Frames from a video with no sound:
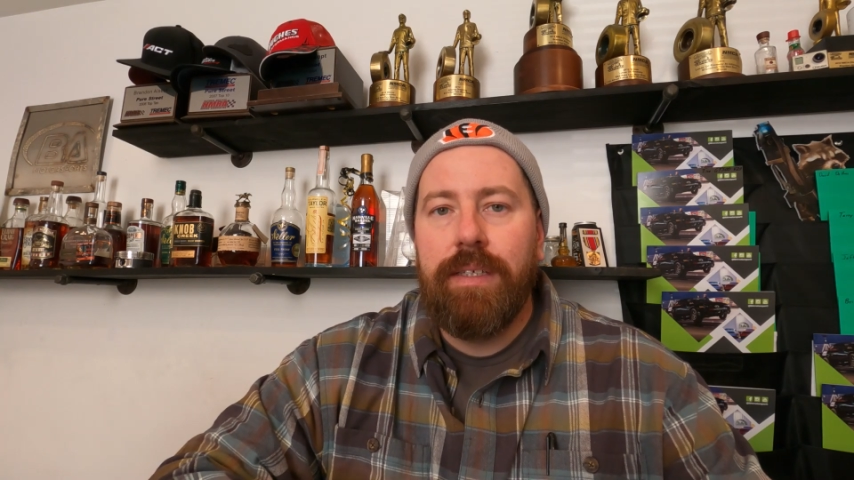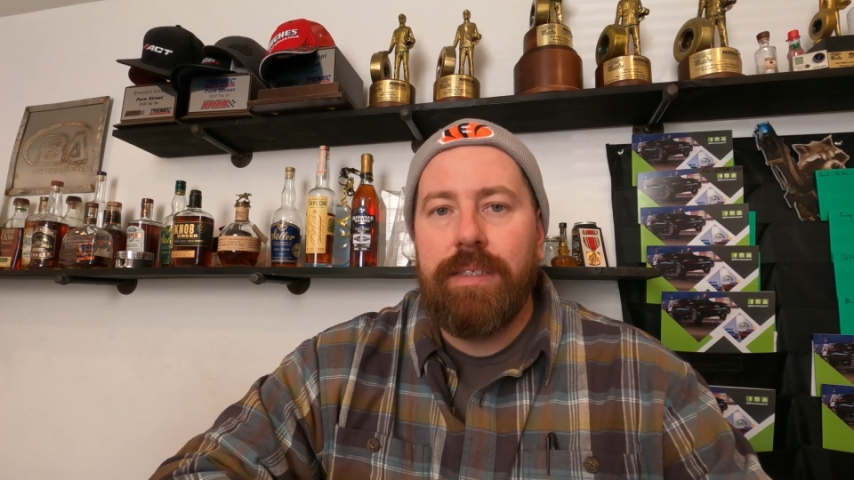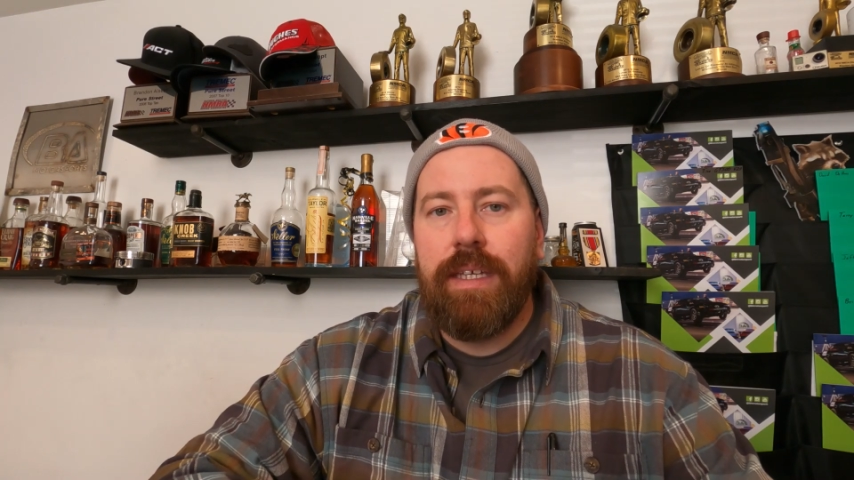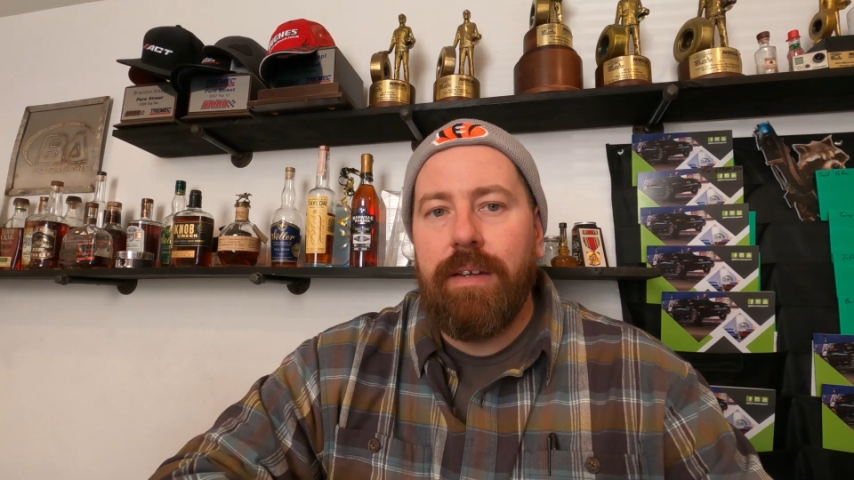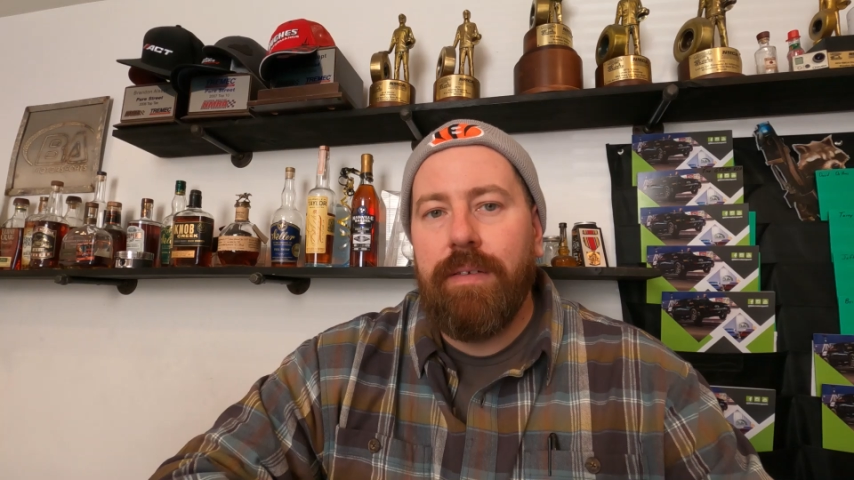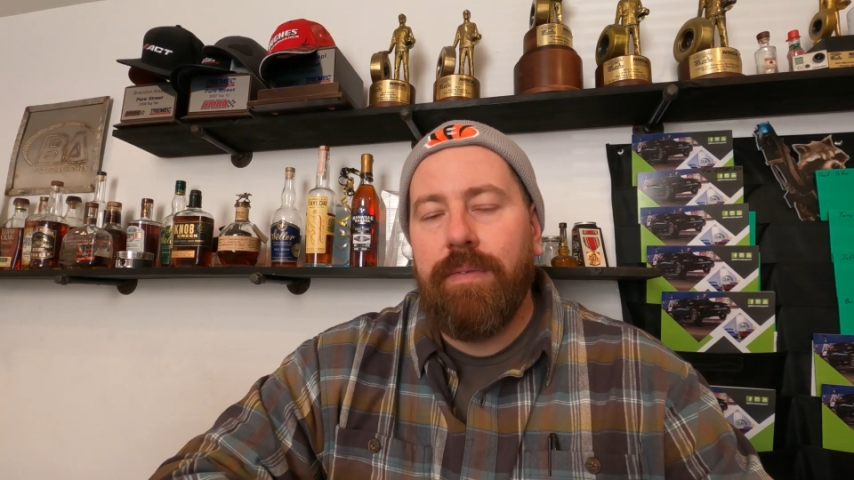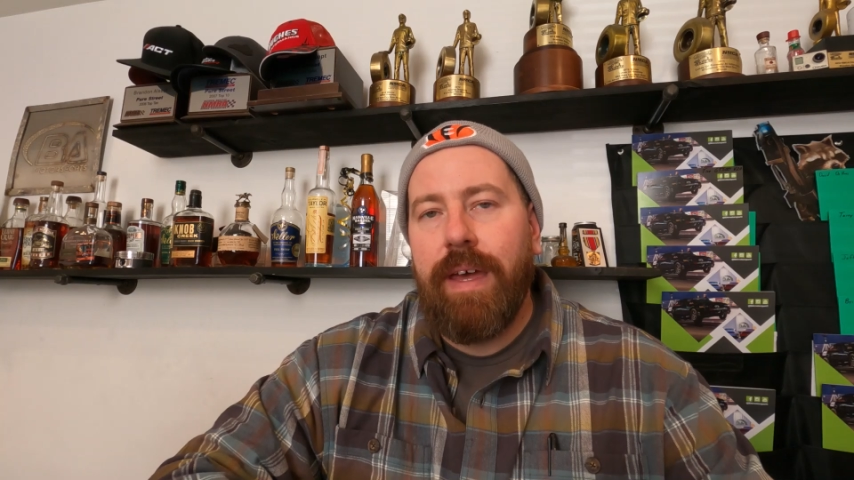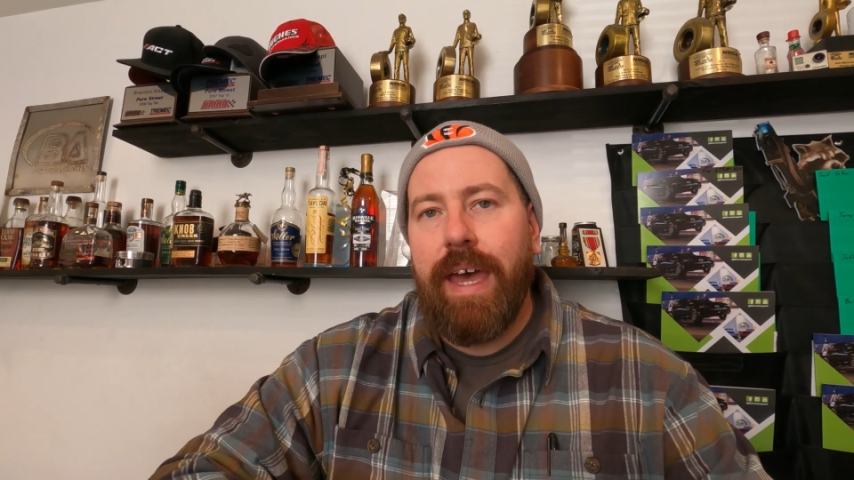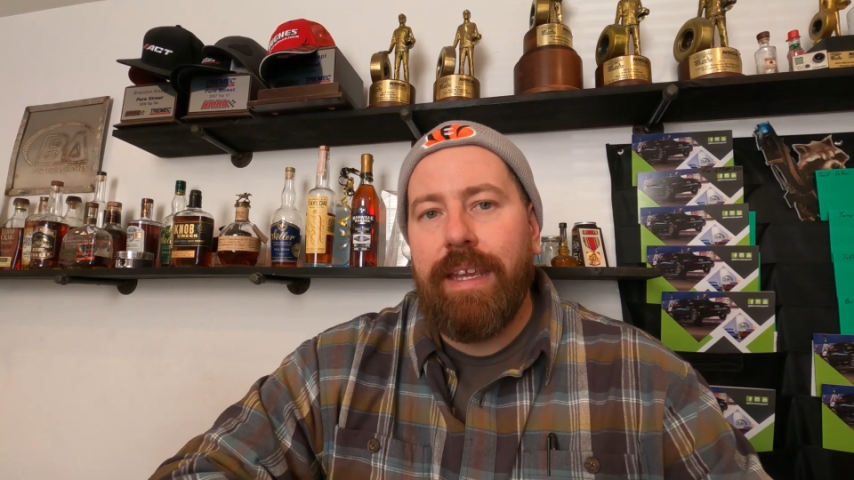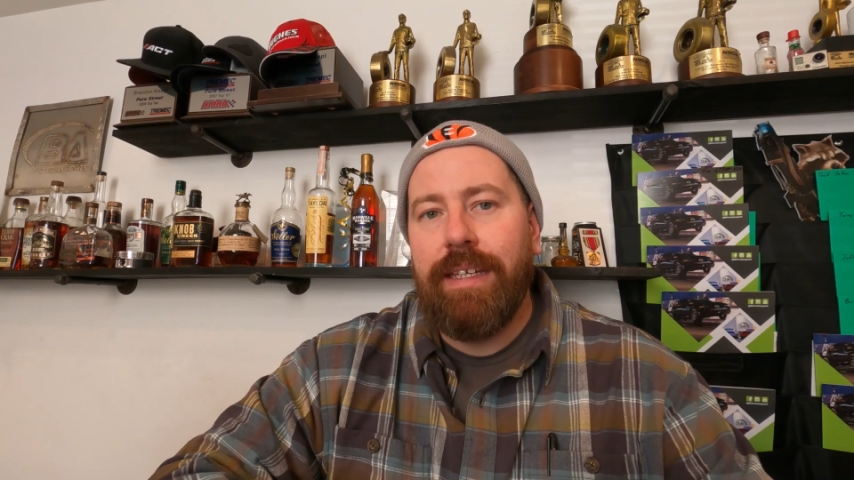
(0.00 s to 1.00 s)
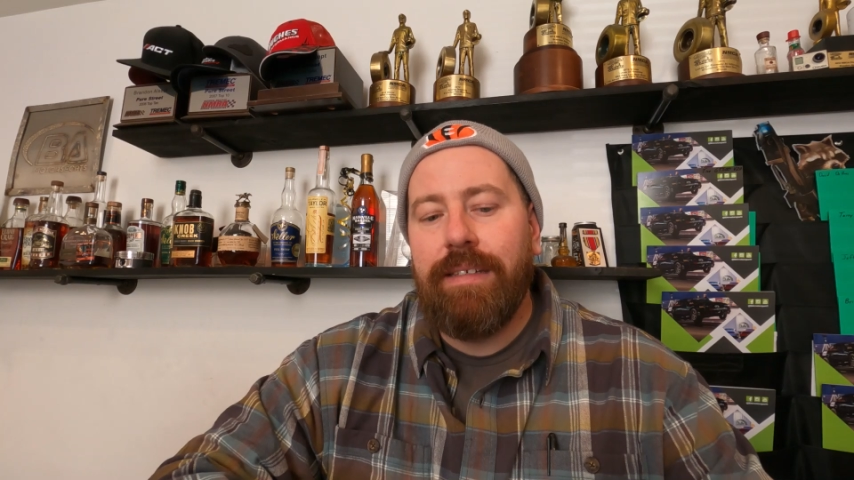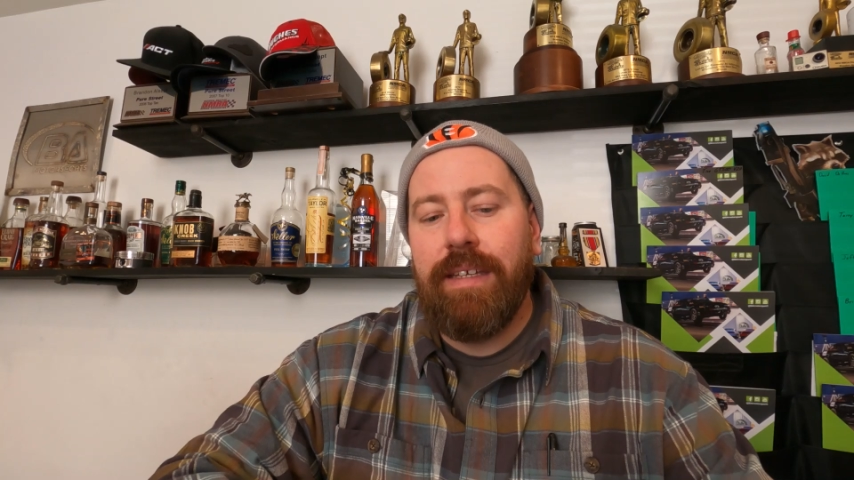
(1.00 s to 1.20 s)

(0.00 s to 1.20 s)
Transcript: Set of ID